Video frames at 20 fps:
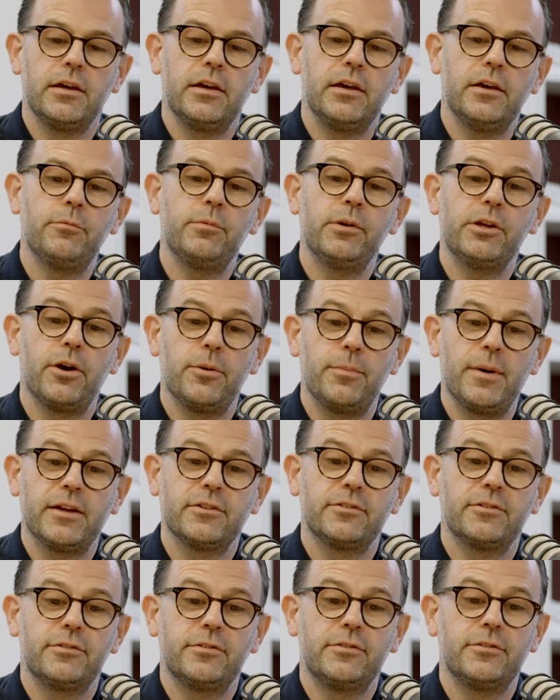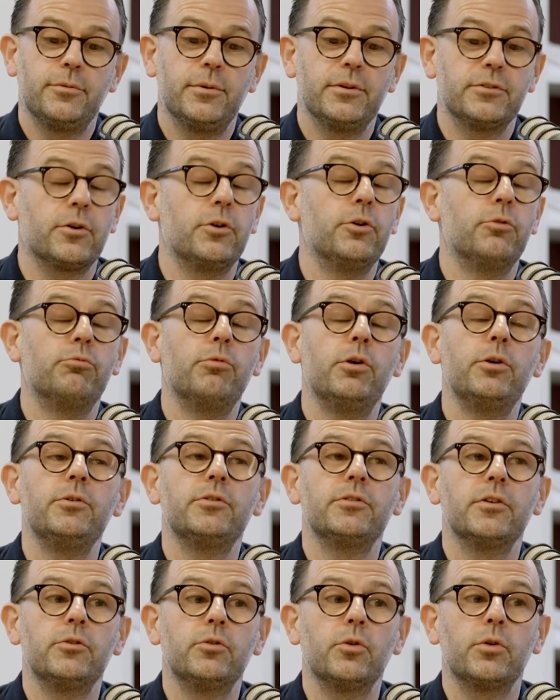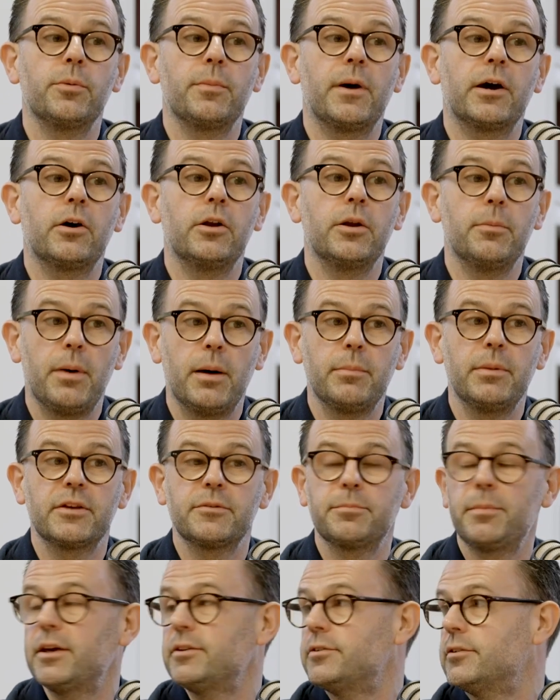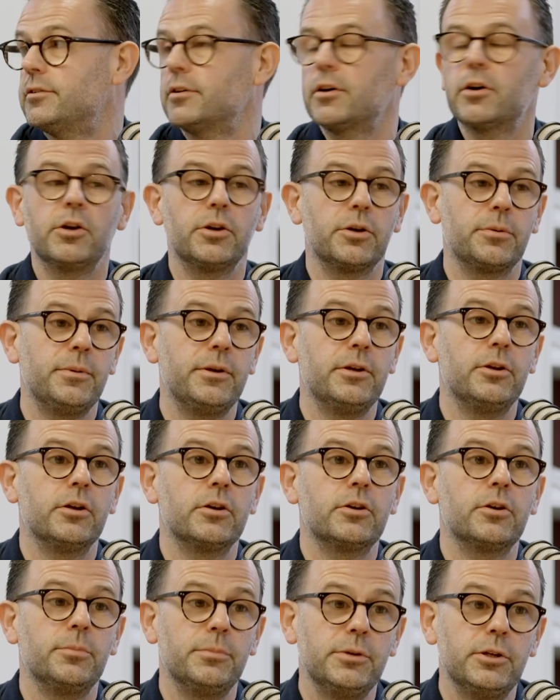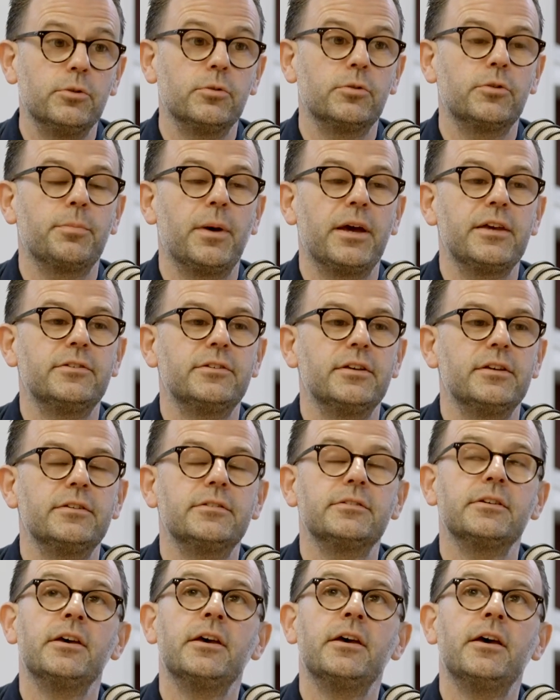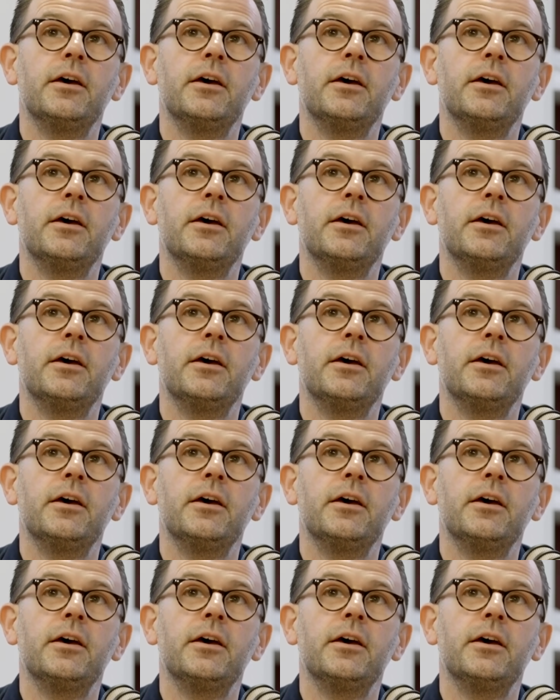if we go back to its kind of roots and talking about kind of public spaces and kind of communal spaces,